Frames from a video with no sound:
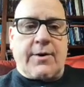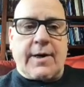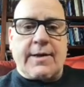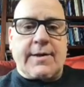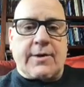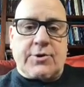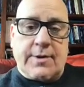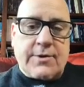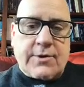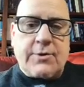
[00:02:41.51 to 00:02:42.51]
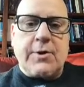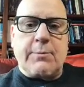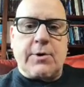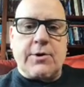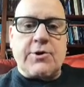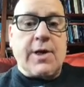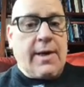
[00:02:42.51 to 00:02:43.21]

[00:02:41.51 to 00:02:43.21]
architecture, and it soon emerged,